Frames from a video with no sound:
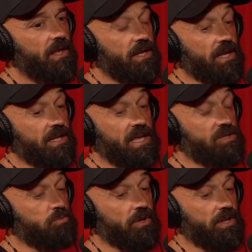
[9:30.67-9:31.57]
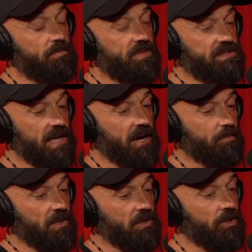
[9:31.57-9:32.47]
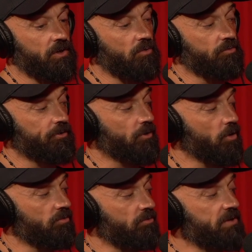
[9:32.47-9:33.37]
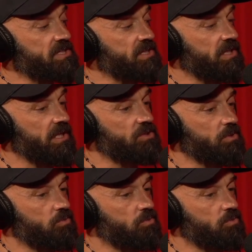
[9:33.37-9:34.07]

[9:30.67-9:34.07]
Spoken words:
and it gets one of them things that I've been learning over recent years,